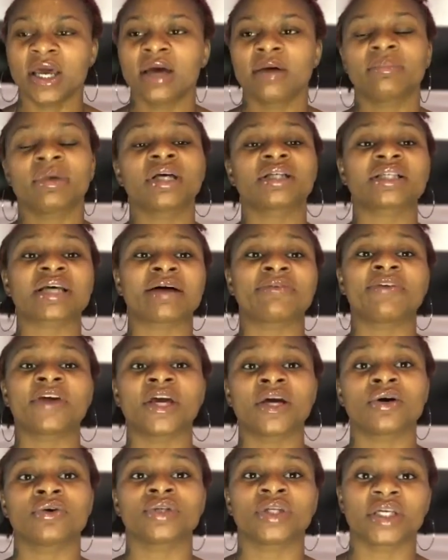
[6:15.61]
because I've
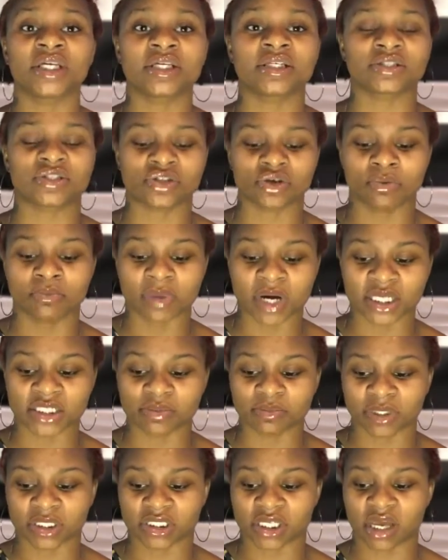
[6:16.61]
held in so much
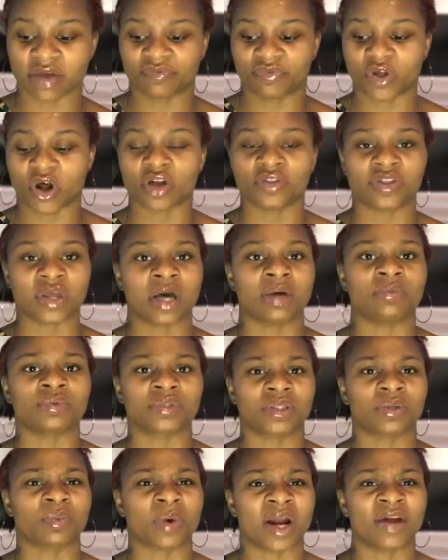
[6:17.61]
because I've thought that was
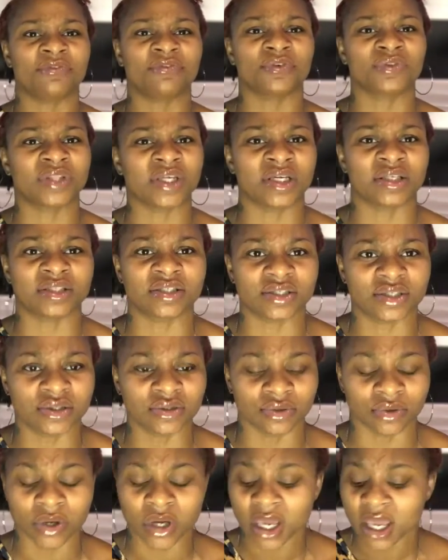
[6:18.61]
the rightful thing to
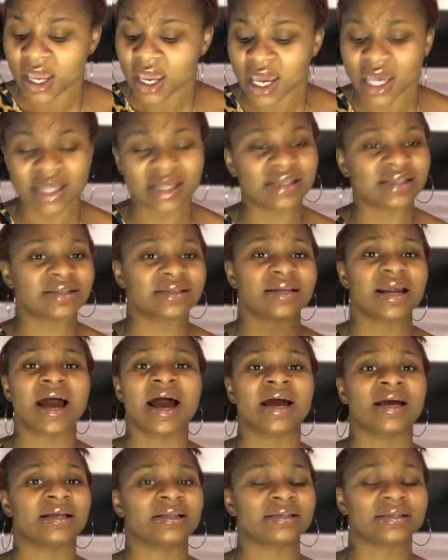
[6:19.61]
do. And it's
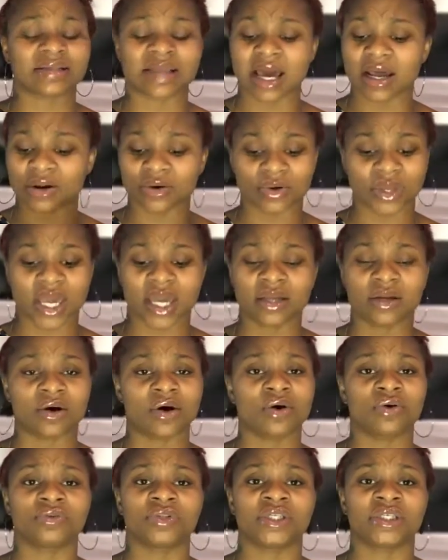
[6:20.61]
not okay to
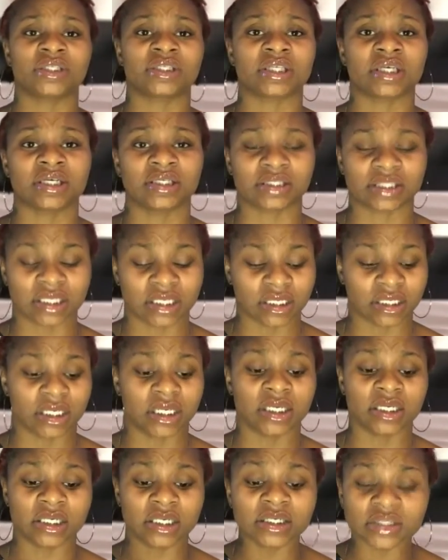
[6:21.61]
hold these things in.
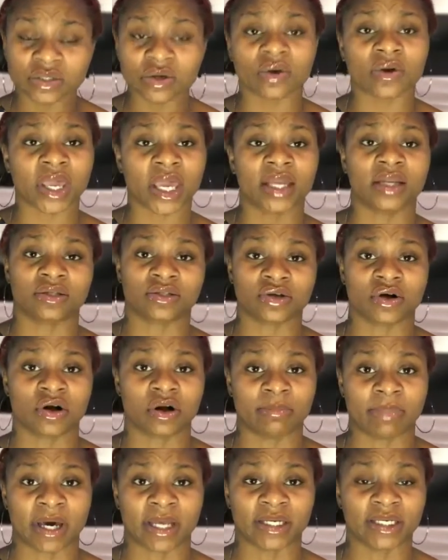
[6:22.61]
It is okay to talk
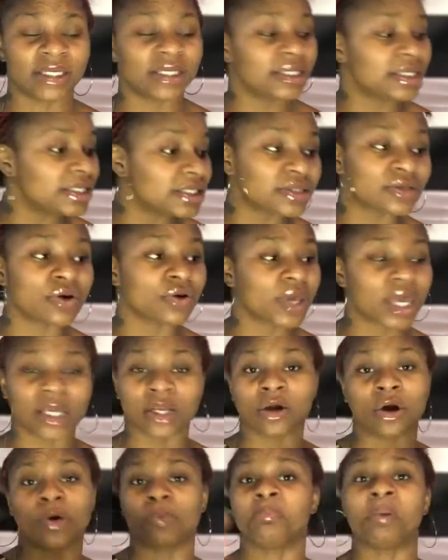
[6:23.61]
about it. It is okay to
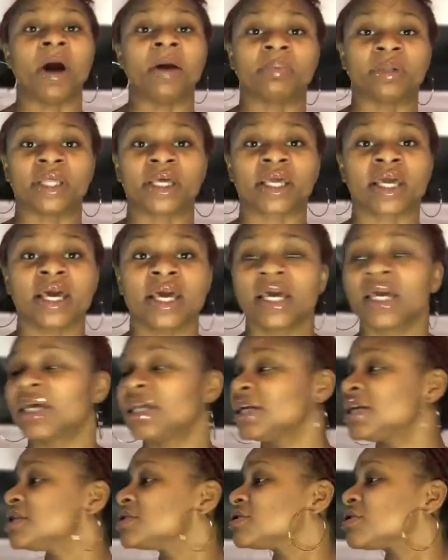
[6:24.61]
go public. It
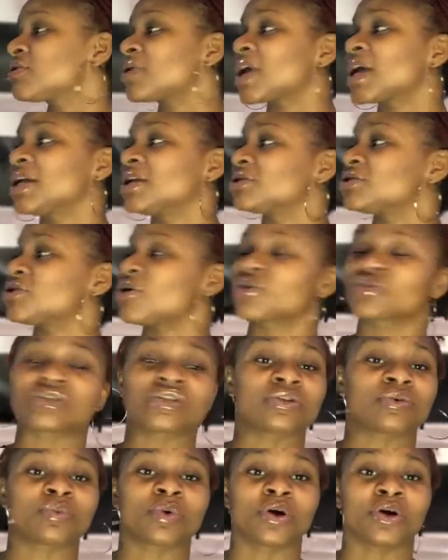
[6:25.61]
is okay to talk to
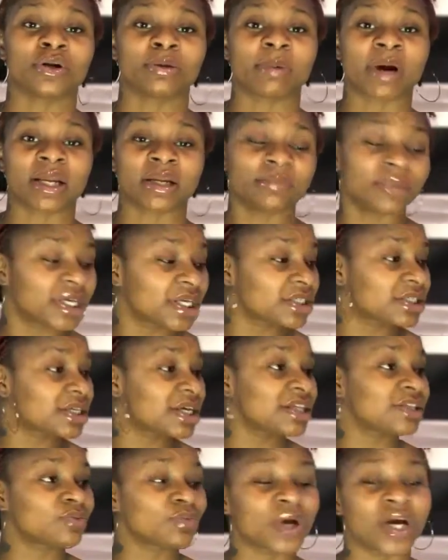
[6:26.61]
the world about it, because
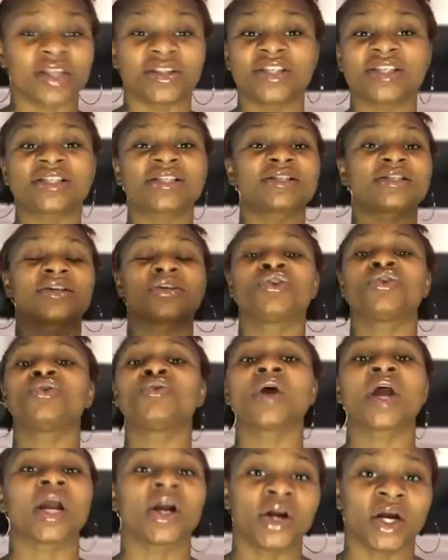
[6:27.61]
guess what? This is a new
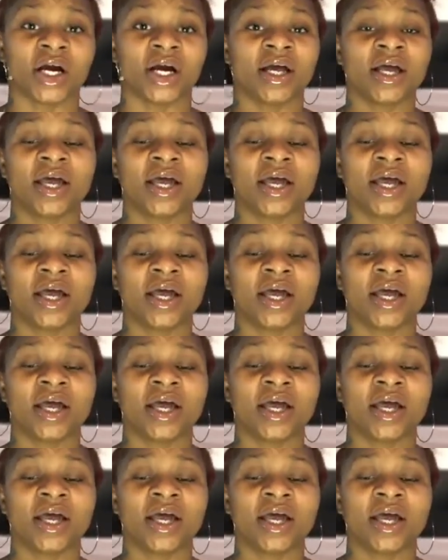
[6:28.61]
era,